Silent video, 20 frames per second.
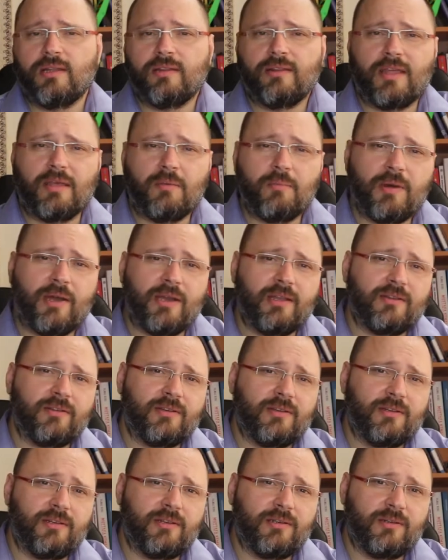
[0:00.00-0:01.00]
they might
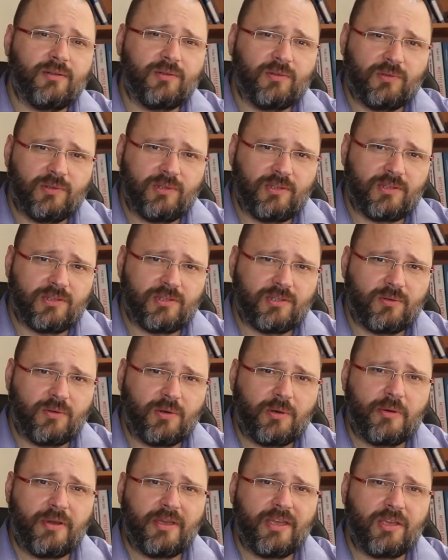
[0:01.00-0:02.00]
all these
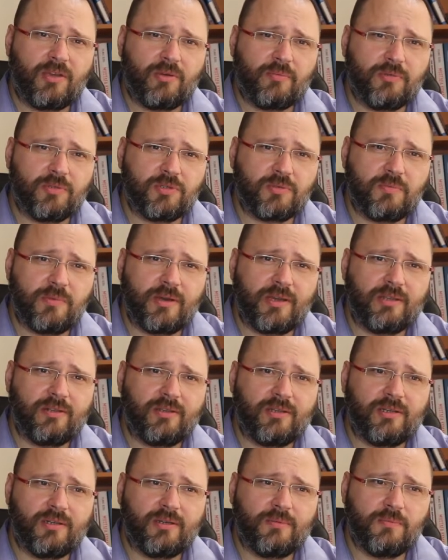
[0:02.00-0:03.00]
Huawei equipments might
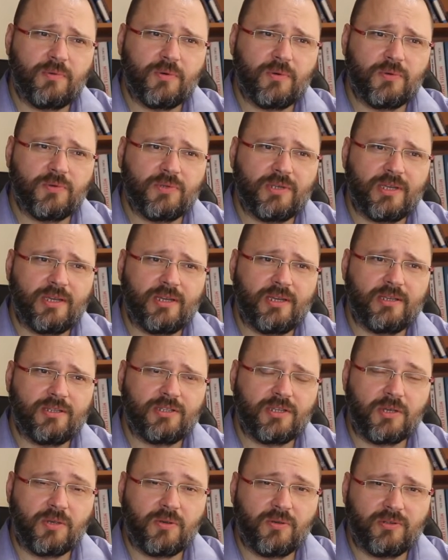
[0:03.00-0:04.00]
pose a
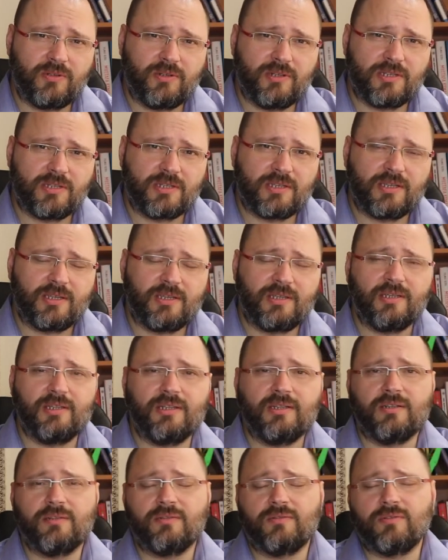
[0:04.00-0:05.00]
security risk
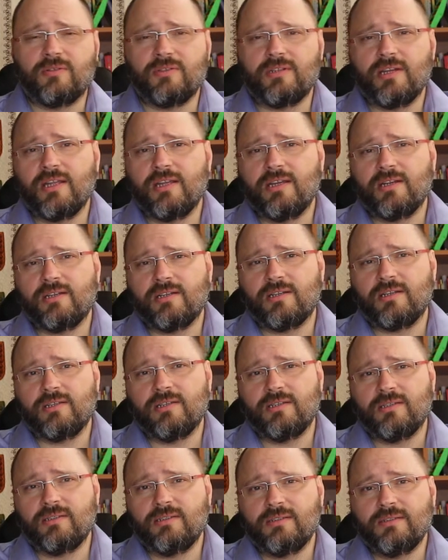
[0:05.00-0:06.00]
for
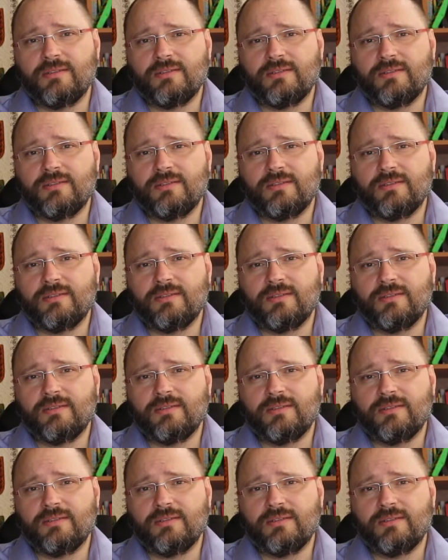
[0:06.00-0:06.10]
their